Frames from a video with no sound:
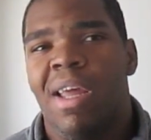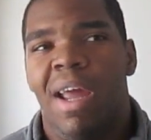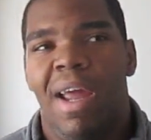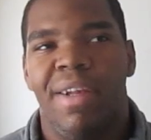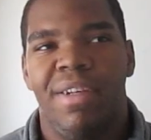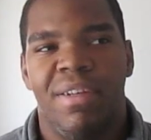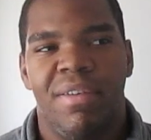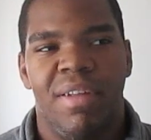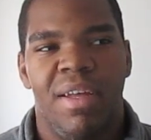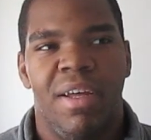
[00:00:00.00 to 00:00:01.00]
and
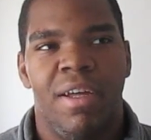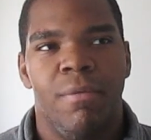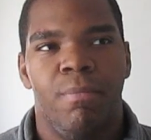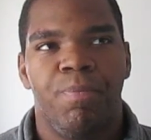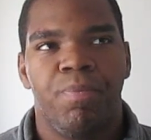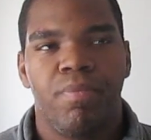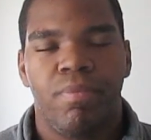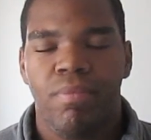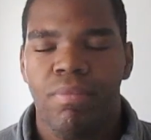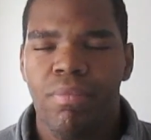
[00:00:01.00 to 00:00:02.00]
just certain
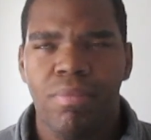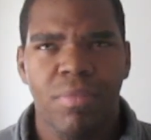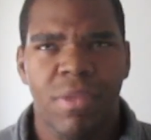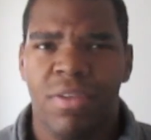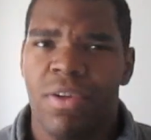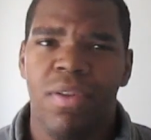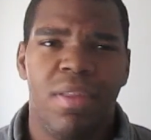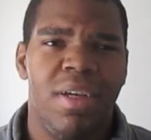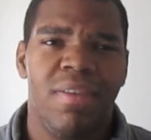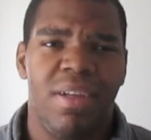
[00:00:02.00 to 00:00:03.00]

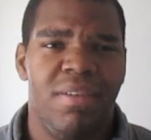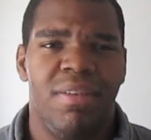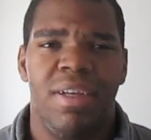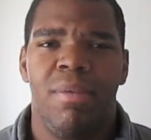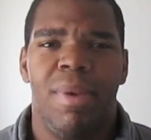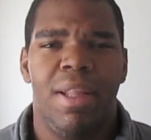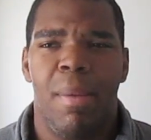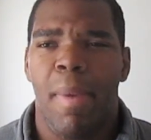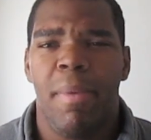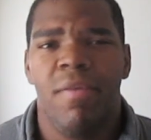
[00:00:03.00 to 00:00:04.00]
things I just think about that
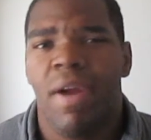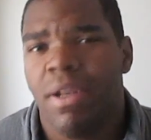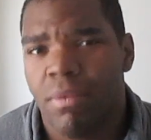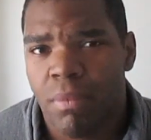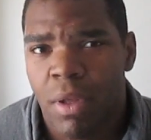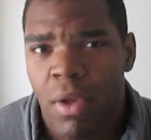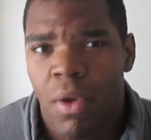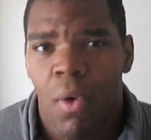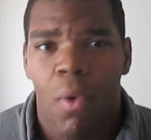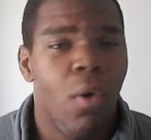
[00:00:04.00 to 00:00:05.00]
may be random,
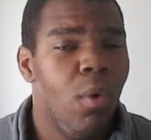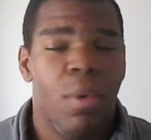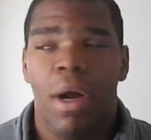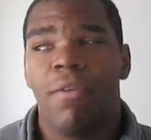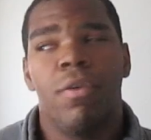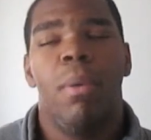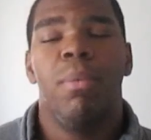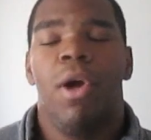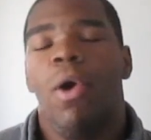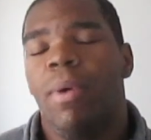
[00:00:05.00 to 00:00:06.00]
or wherever I'm
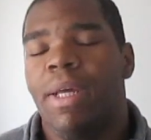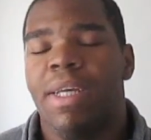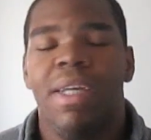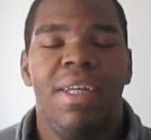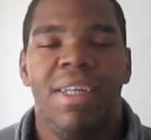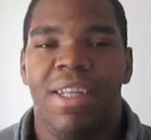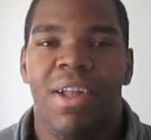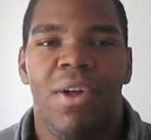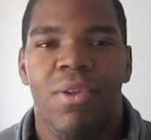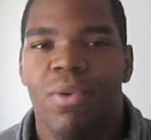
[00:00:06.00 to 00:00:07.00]
going,
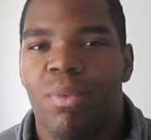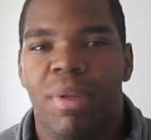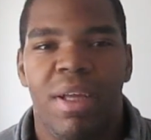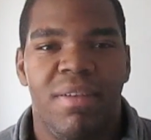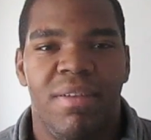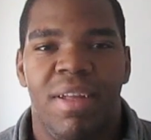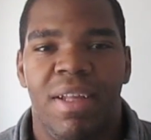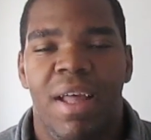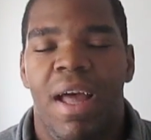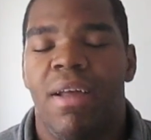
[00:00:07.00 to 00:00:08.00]
new places like
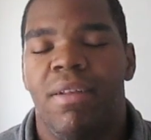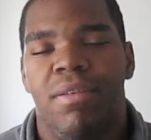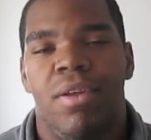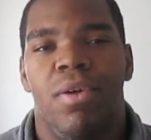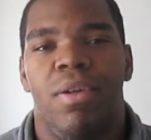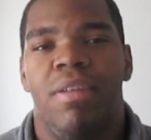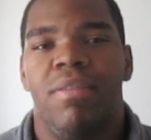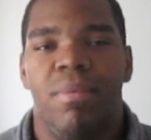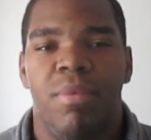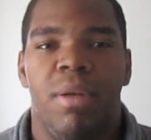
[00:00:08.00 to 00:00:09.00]
that. So that's
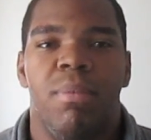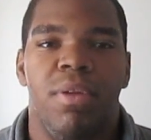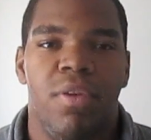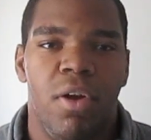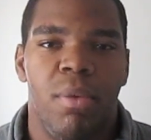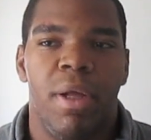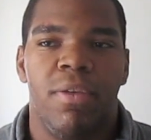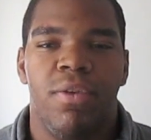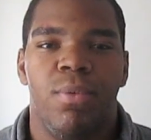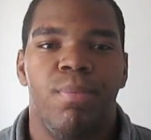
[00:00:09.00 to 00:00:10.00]
something I'm gonna talk about too.